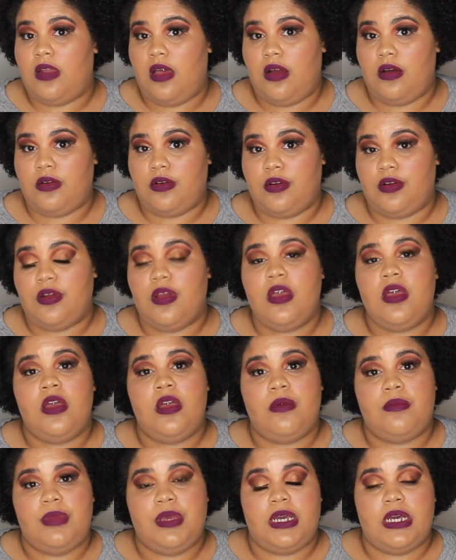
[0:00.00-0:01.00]
longer
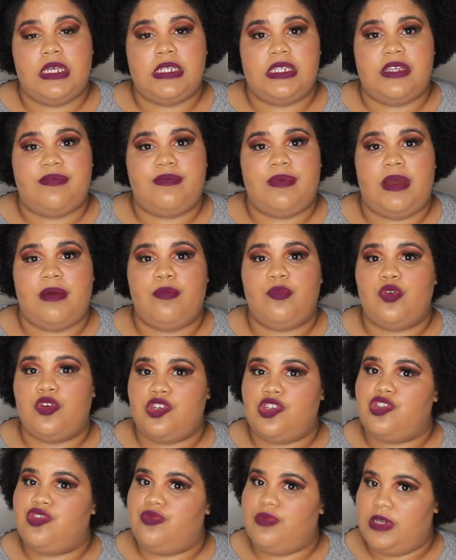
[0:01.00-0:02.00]
because of my
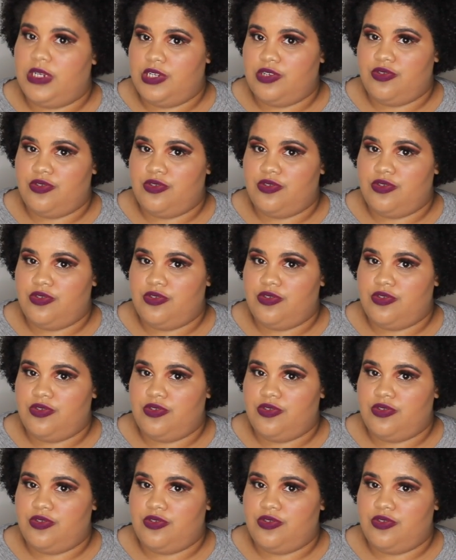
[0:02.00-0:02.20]
moisture